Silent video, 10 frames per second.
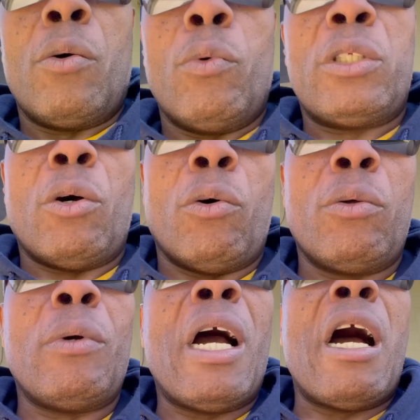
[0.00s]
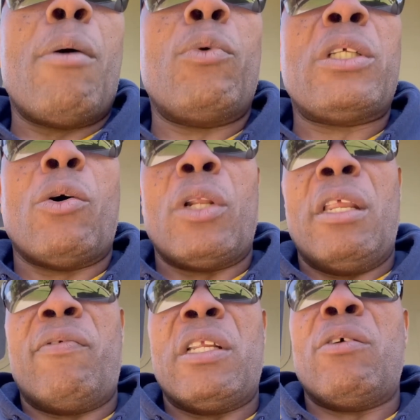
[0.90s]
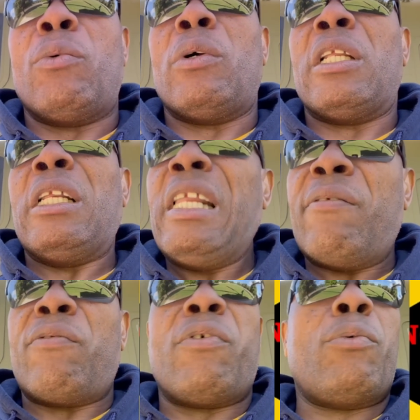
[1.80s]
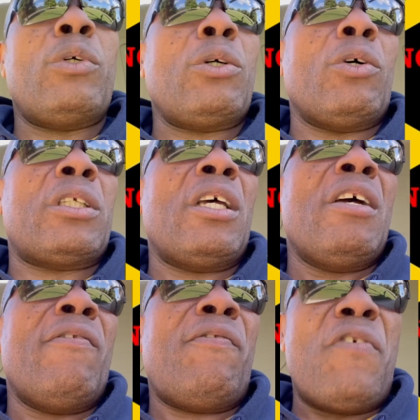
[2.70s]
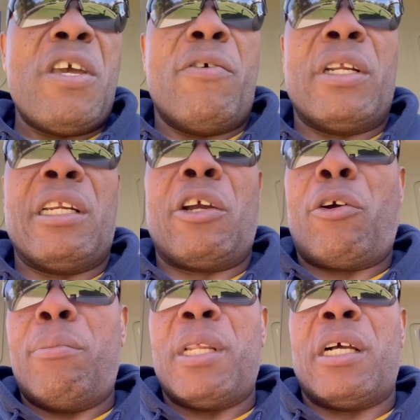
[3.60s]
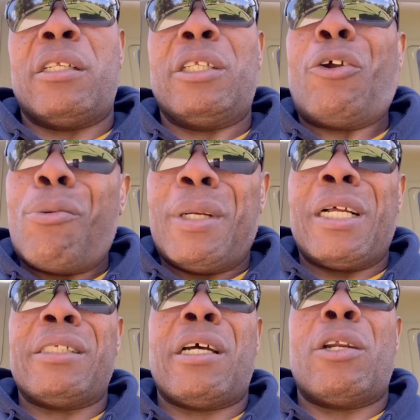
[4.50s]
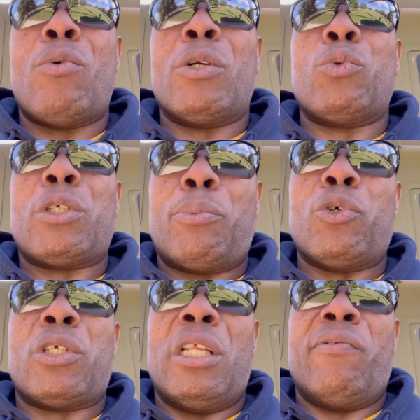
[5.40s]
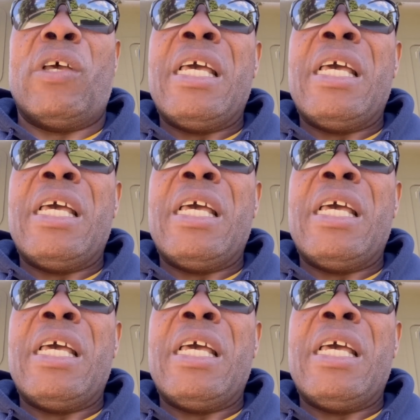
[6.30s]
without um, without living live without fearing any criminal. The criminals are the one are supposed to live